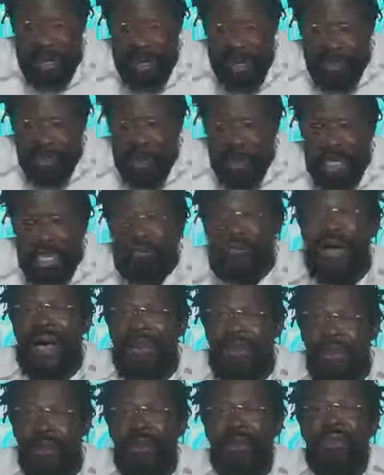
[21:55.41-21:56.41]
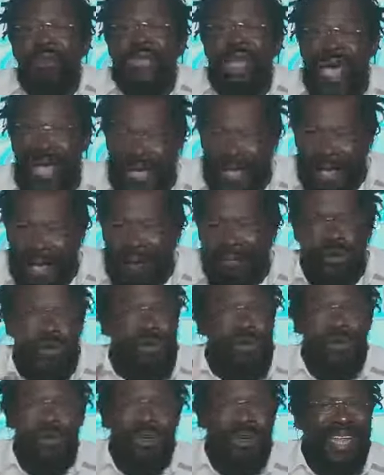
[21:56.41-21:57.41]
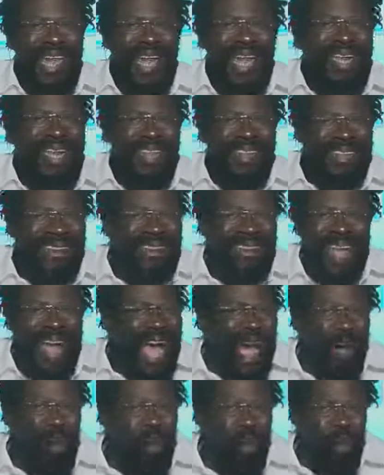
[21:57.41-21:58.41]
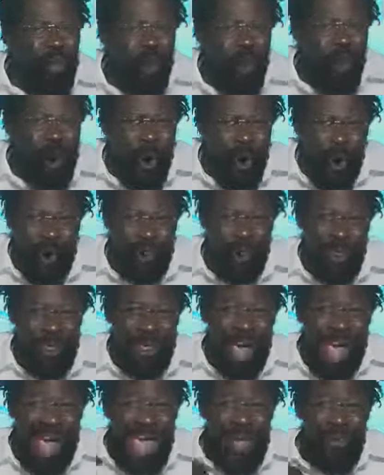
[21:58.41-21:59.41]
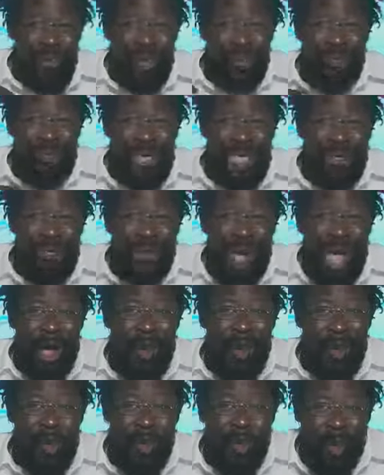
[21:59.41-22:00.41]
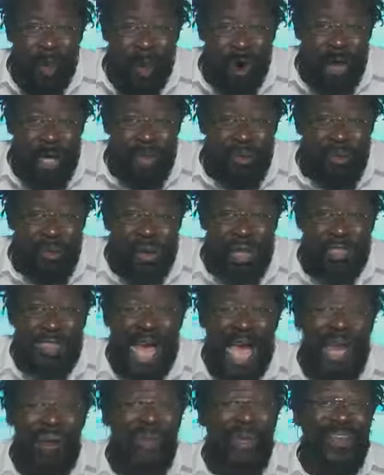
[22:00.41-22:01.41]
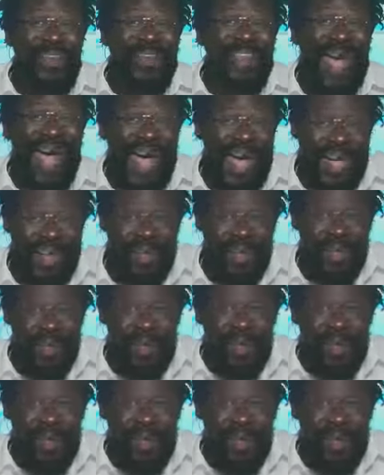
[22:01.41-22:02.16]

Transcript: So if I'm going to die, I'm not going to die in their own war. I will pick my own war in which I will die.